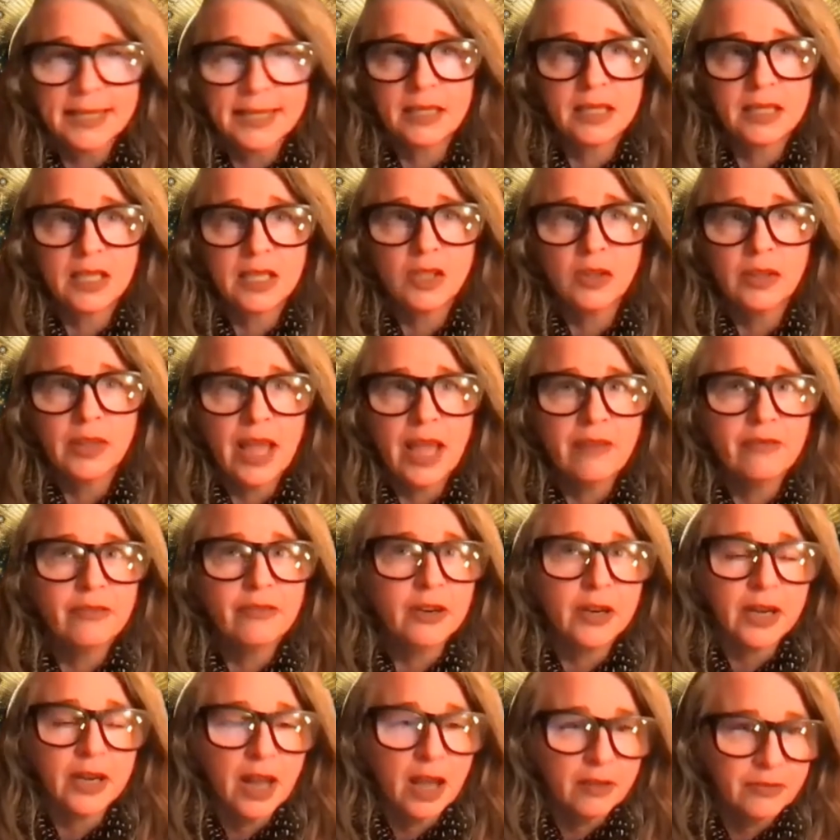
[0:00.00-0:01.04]
It's still
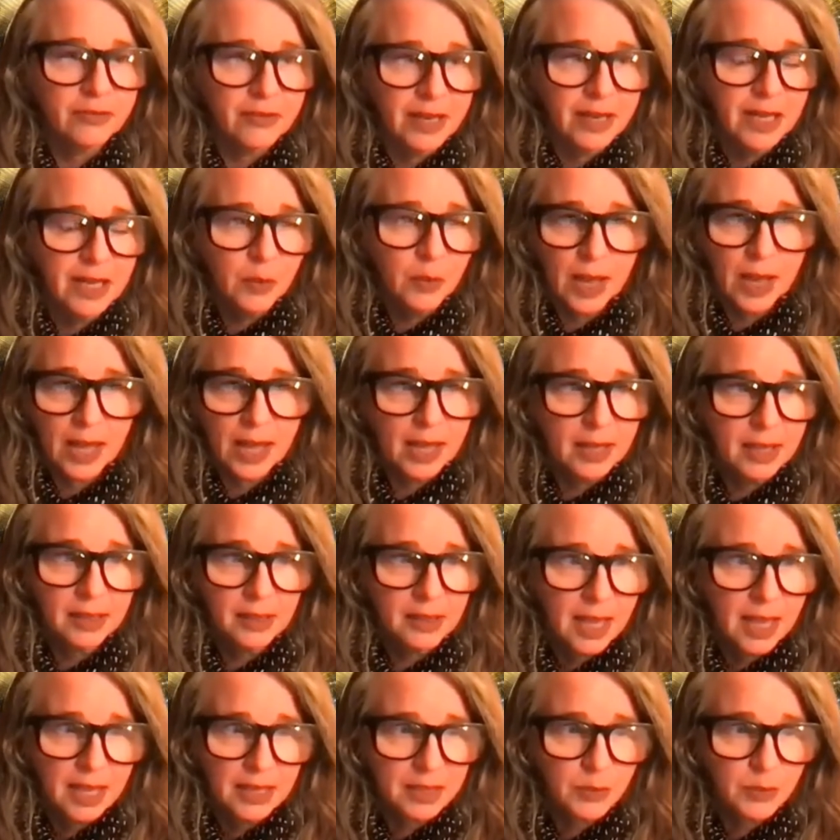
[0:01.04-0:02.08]
never enough anyway,
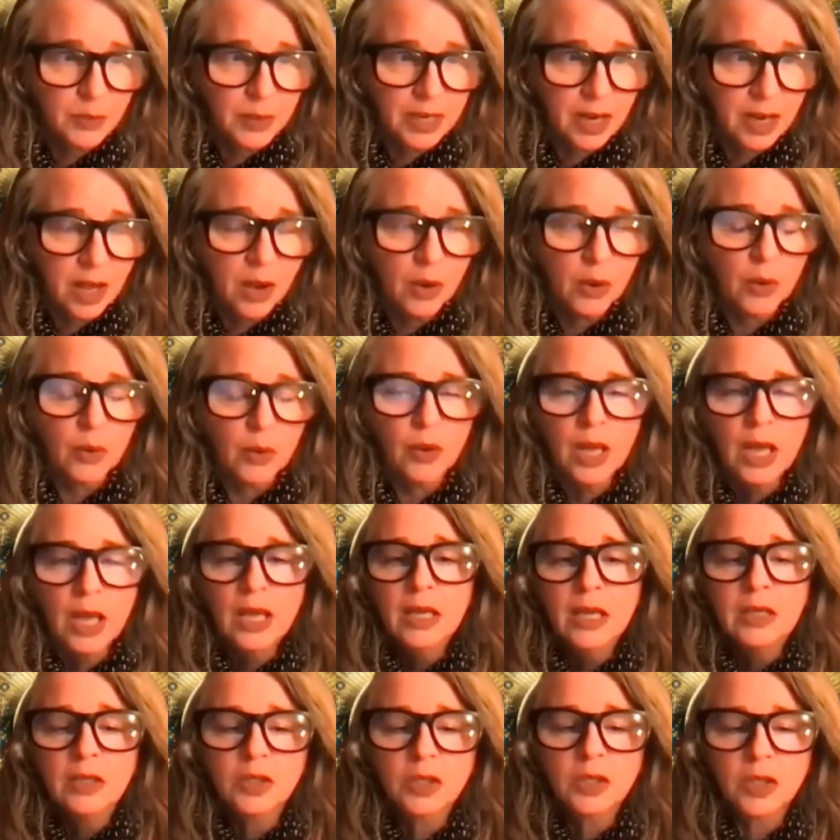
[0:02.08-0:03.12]
as we know.
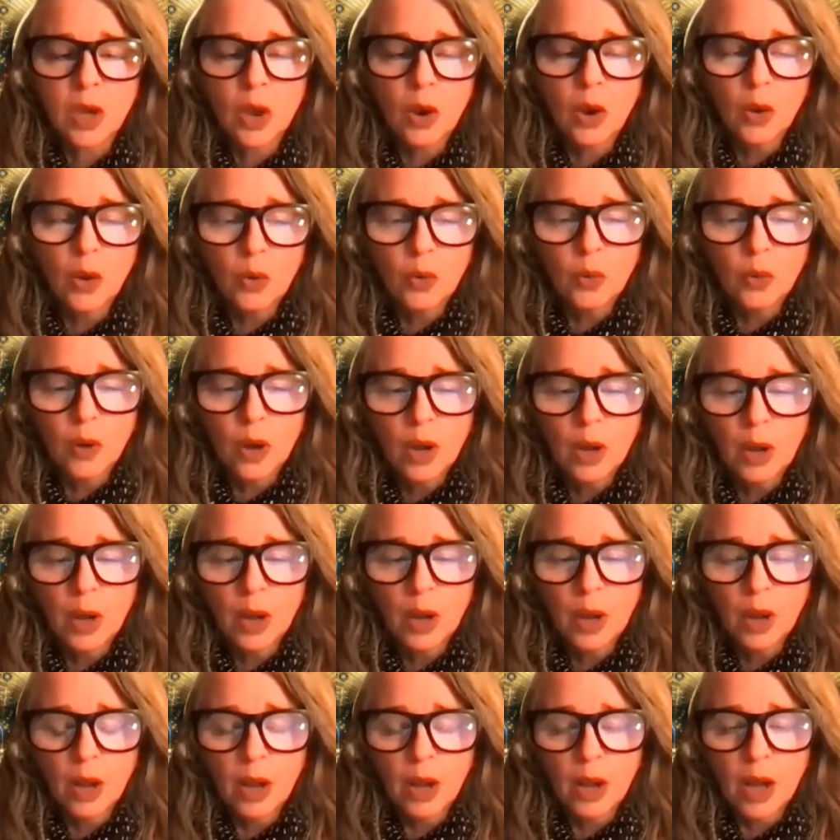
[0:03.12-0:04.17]
So
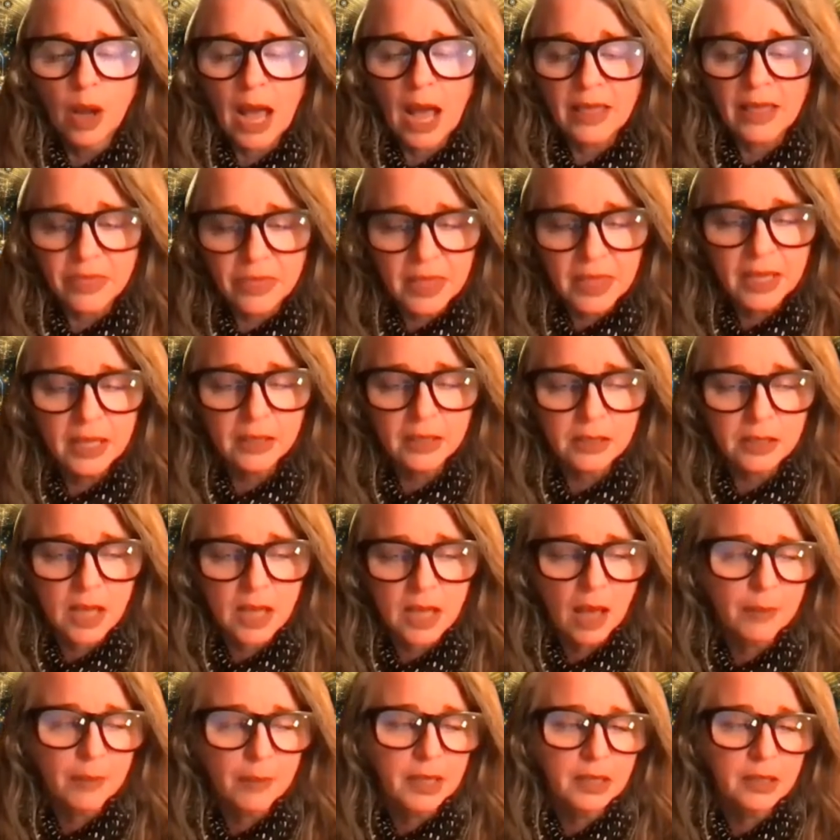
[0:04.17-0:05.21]
I think it's
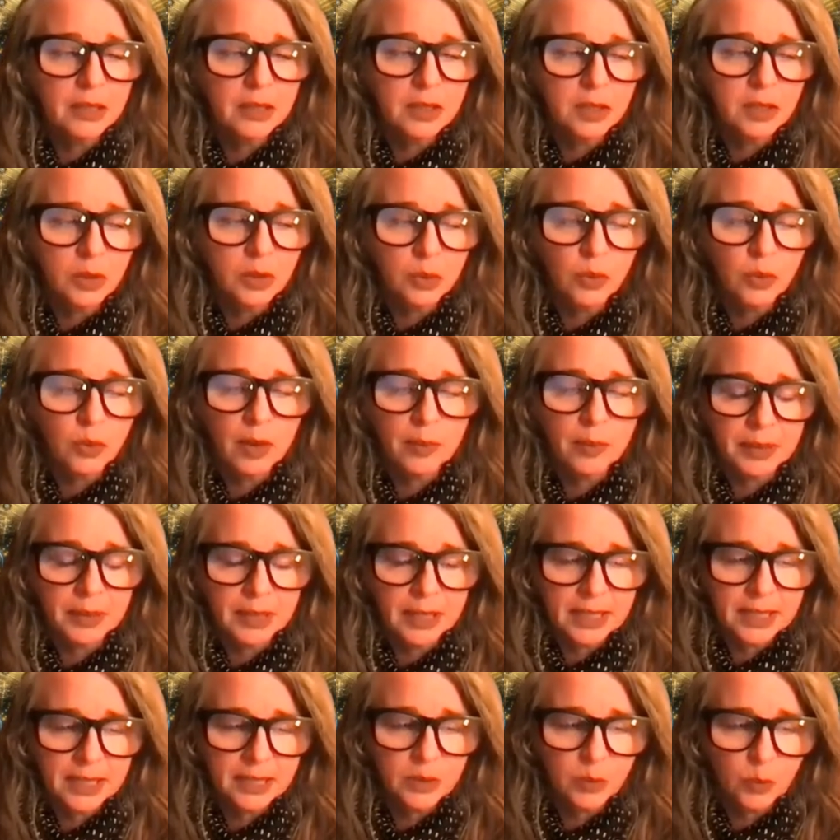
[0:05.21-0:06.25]
coming to a
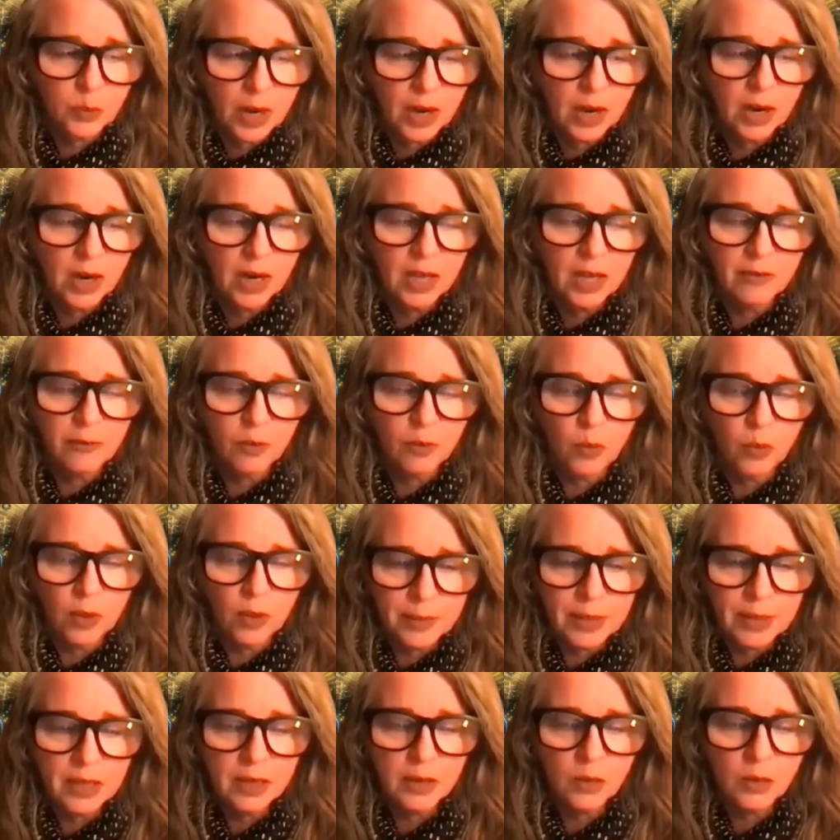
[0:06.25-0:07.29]
place where if
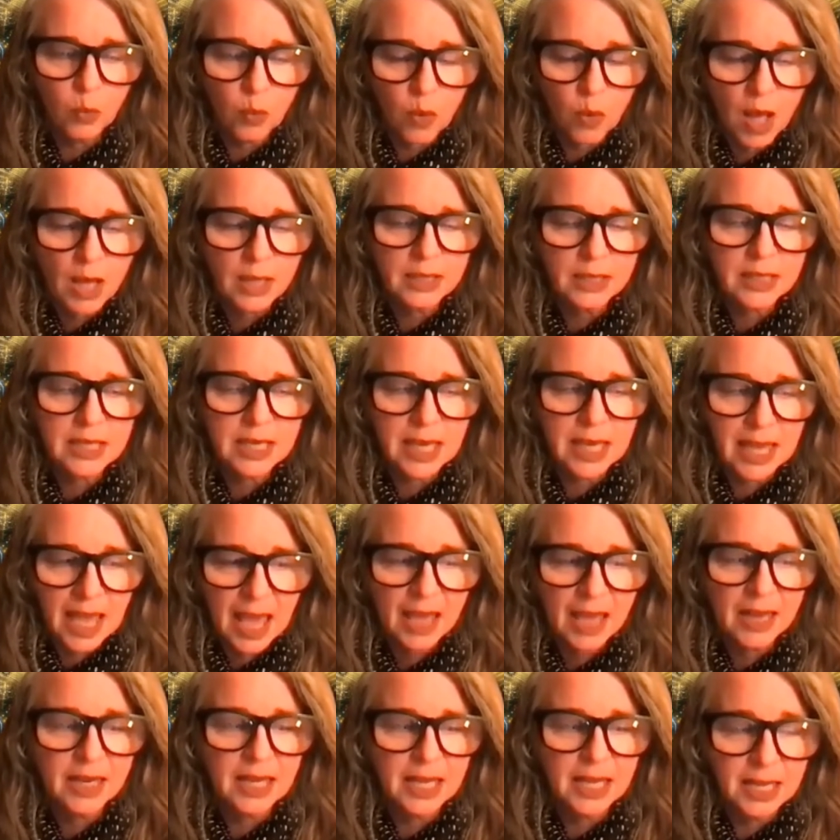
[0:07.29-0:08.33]
women want to
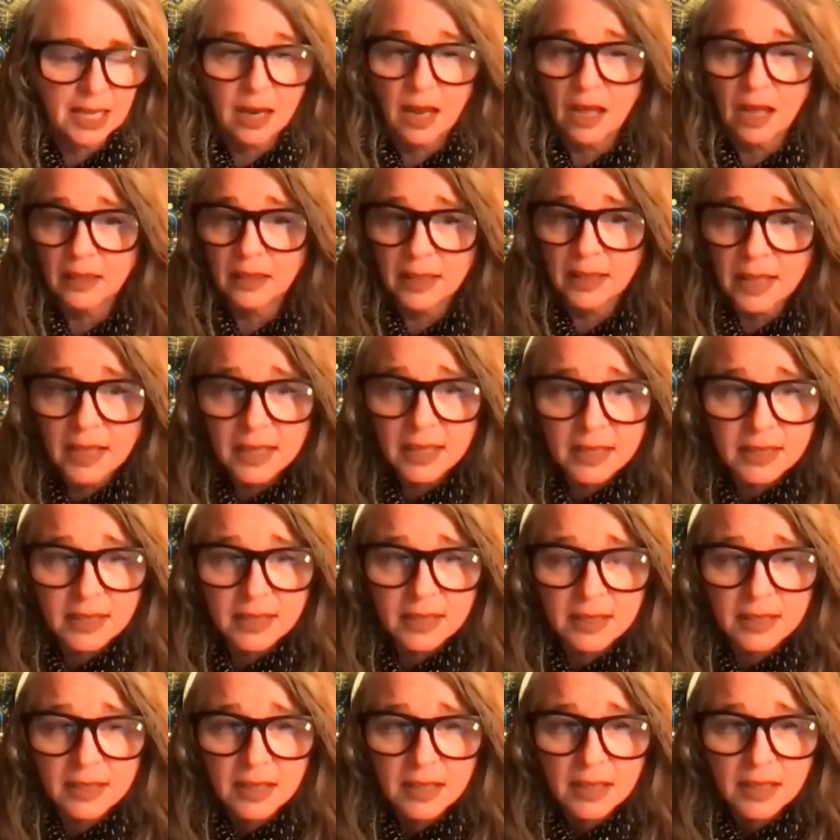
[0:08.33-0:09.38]
get in on
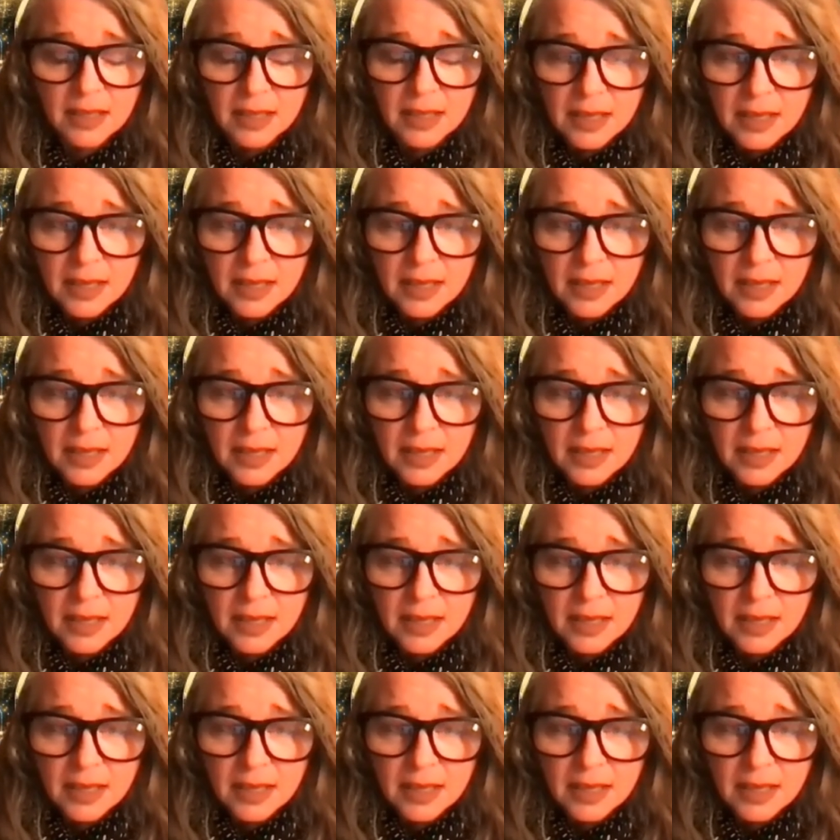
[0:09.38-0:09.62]
this,